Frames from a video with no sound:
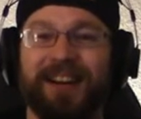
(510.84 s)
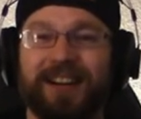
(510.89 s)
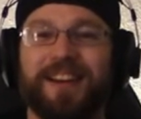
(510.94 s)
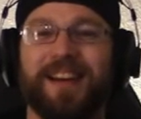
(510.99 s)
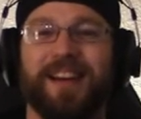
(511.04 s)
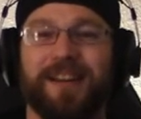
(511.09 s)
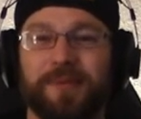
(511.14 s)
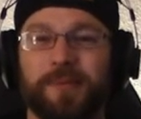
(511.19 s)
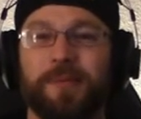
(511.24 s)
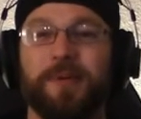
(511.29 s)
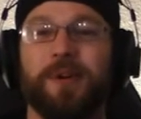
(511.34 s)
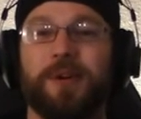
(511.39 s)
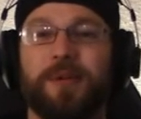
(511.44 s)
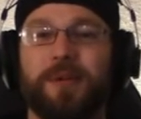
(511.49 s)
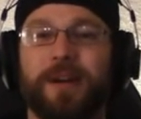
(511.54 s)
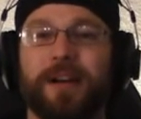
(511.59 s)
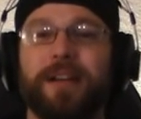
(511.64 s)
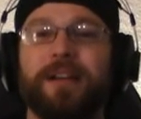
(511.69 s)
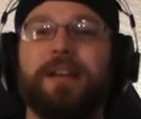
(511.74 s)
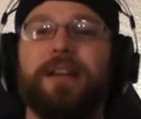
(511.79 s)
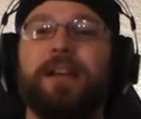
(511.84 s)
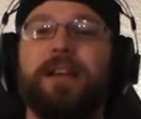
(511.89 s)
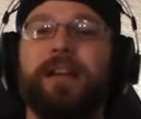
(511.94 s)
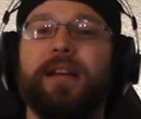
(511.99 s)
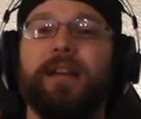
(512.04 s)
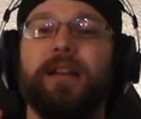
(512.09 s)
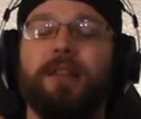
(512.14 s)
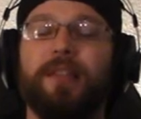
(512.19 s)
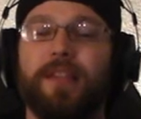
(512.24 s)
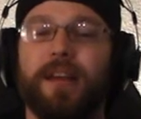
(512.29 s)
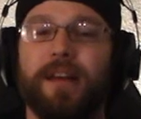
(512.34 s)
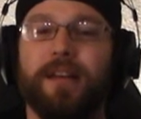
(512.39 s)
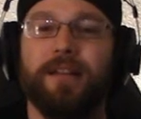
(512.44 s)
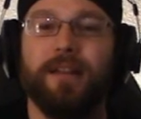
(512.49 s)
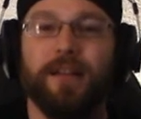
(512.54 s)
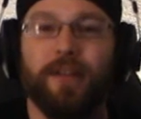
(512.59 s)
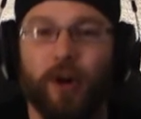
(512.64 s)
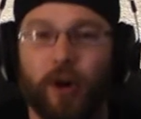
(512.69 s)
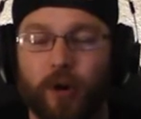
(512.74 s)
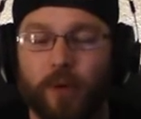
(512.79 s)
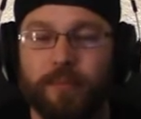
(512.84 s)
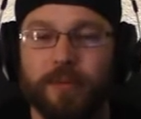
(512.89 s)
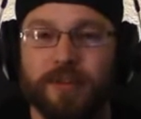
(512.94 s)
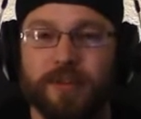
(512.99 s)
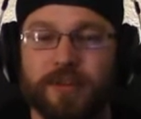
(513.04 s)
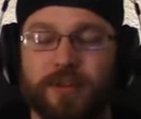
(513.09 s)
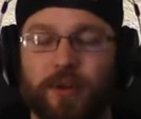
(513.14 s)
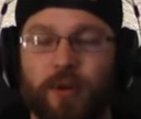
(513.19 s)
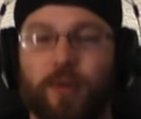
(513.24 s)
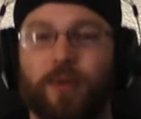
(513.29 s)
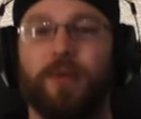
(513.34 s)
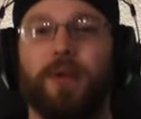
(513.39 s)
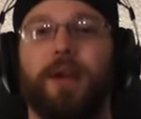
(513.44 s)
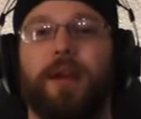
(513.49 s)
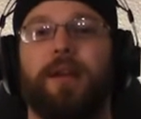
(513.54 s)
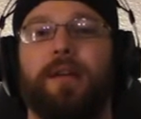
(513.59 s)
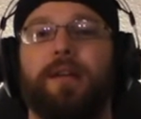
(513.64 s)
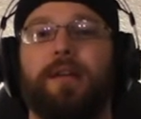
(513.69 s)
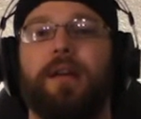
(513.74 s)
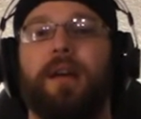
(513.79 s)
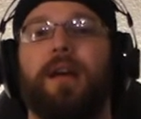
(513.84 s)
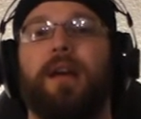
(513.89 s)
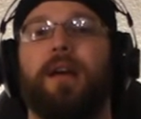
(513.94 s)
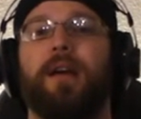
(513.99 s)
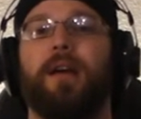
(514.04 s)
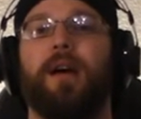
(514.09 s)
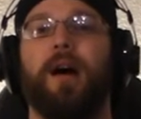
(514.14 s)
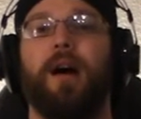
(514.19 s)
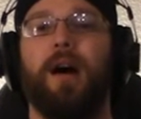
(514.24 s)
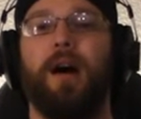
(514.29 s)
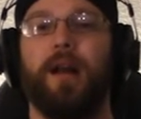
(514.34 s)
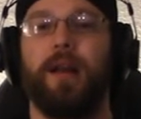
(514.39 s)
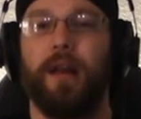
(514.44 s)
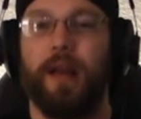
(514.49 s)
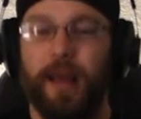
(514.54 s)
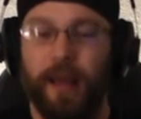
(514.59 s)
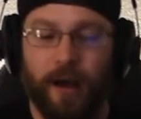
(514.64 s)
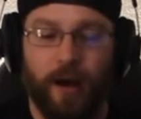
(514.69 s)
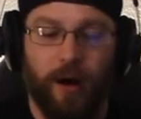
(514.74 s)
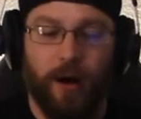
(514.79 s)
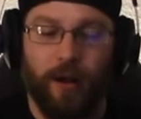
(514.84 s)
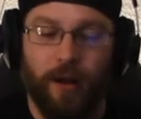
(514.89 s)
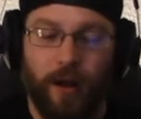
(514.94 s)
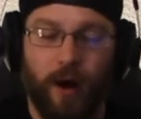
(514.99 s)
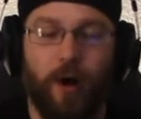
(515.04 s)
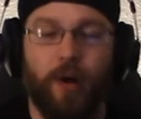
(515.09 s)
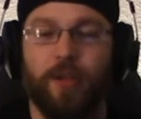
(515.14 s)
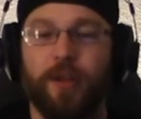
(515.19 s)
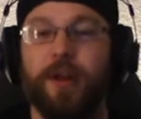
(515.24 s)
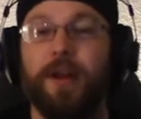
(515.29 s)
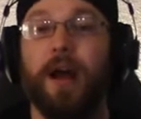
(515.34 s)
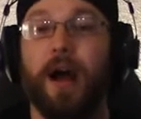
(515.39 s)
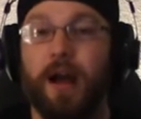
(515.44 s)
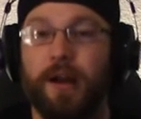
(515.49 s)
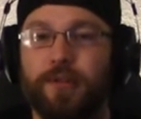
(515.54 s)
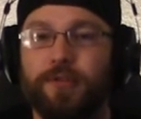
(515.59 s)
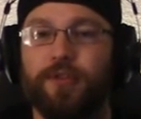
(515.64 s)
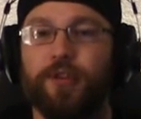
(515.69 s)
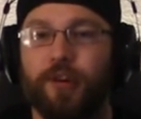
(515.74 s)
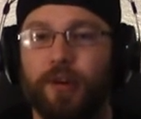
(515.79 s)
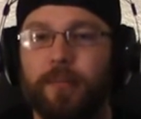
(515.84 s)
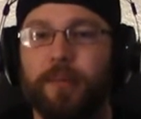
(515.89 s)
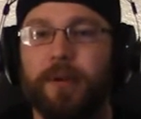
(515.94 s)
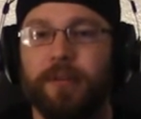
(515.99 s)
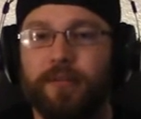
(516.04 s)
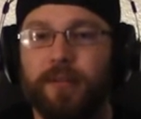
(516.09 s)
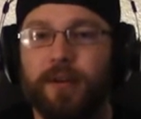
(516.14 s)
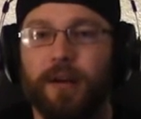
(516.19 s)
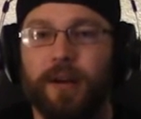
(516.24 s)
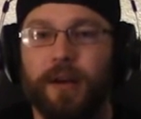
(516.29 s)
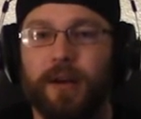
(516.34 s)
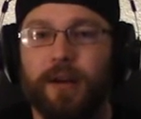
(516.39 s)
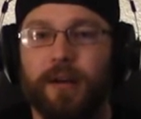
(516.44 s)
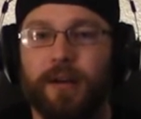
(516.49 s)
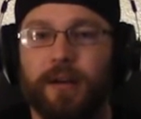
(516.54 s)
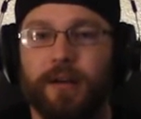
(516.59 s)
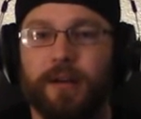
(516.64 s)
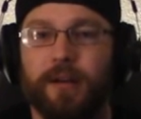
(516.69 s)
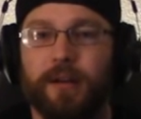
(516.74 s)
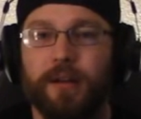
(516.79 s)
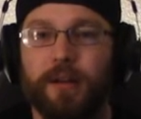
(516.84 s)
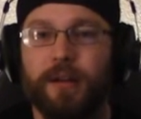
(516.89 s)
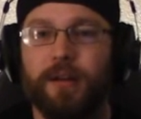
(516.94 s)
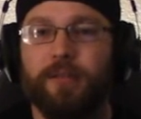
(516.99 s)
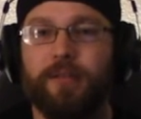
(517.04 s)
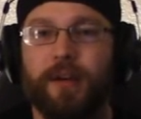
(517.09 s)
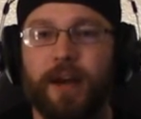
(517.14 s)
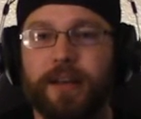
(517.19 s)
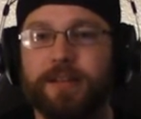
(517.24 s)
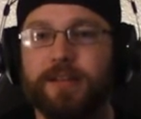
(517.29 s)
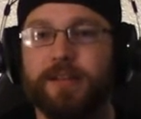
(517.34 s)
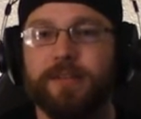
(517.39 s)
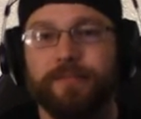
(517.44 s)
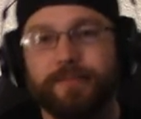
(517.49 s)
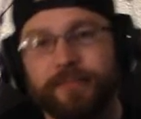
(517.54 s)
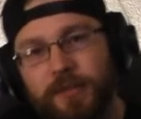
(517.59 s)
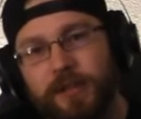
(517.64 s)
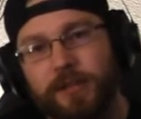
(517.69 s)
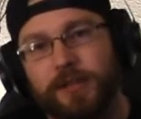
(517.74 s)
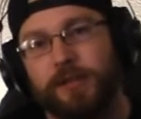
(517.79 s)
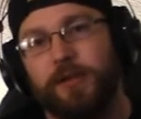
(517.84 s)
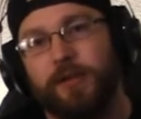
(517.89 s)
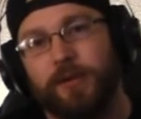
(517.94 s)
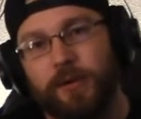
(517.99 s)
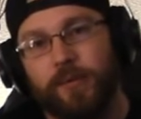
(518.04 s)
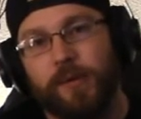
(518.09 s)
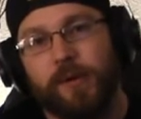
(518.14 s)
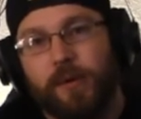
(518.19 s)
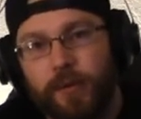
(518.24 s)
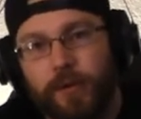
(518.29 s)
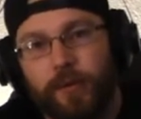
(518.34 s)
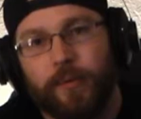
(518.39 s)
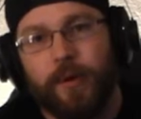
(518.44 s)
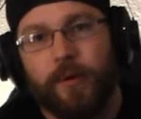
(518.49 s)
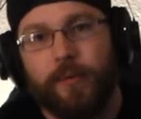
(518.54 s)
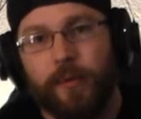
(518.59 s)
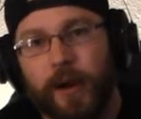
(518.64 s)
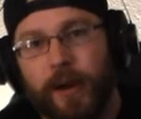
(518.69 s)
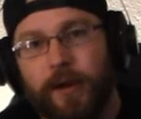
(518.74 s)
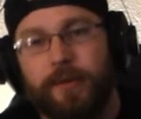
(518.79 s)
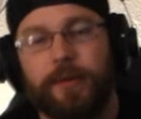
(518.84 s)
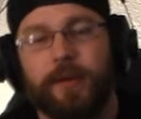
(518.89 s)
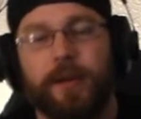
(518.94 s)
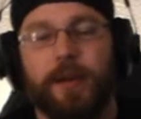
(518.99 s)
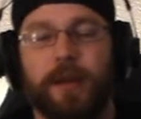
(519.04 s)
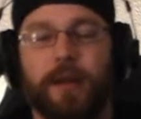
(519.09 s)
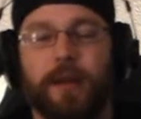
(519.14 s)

okay, real quick, they did open scoring on all the non-tournament uh, fights because you know they were only one round.